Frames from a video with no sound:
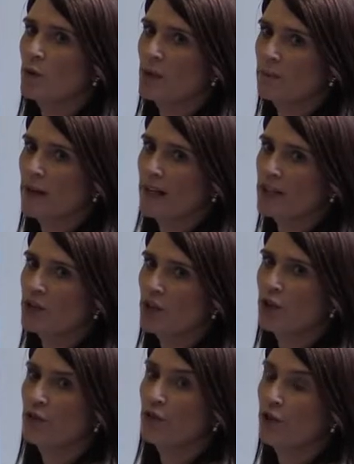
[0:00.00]
work
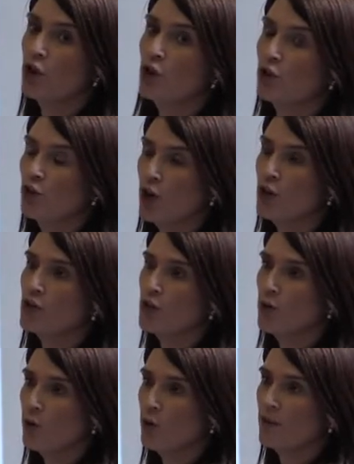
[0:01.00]
manager for across
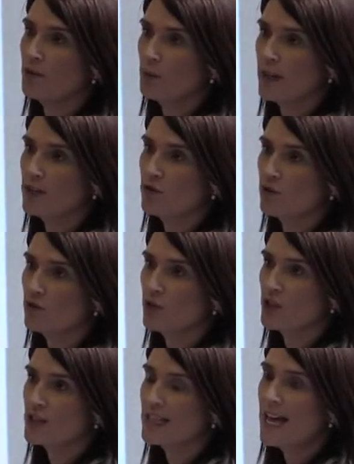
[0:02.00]
the whole of the Western
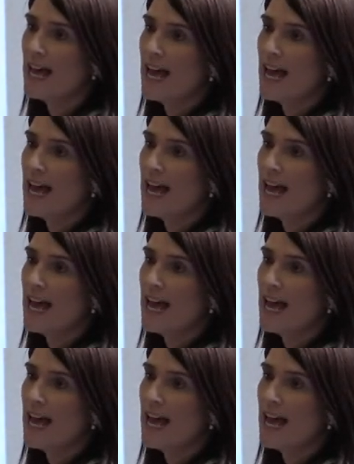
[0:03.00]
Trust.